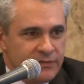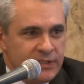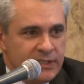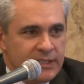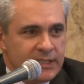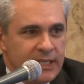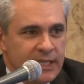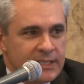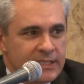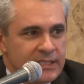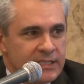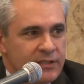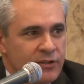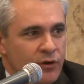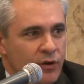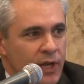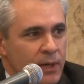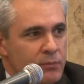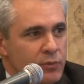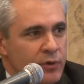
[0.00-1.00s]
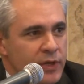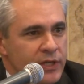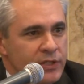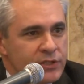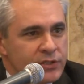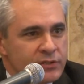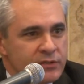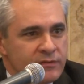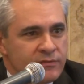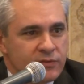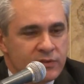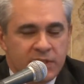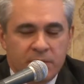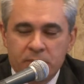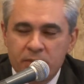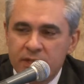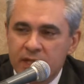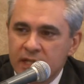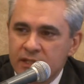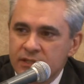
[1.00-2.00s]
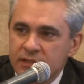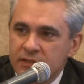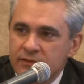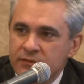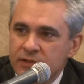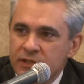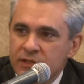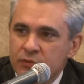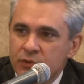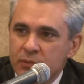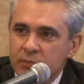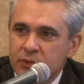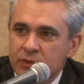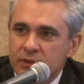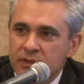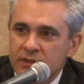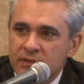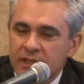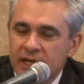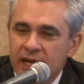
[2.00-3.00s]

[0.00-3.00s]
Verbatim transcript: intensive collaboration for the production of this report.